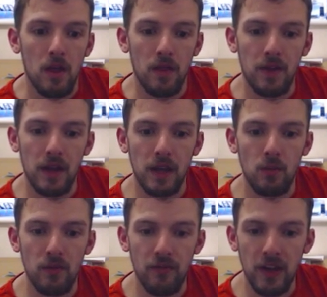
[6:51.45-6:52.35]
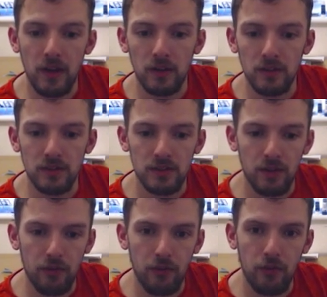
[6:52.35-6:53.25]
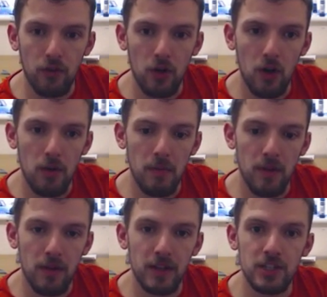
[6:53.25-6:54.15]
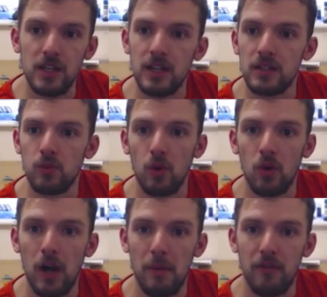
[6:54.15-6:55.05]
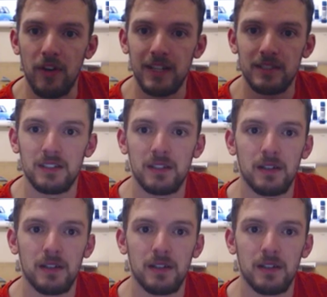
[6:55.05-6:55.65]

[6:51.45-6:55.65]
the reveals from this year's Warhammer Fest.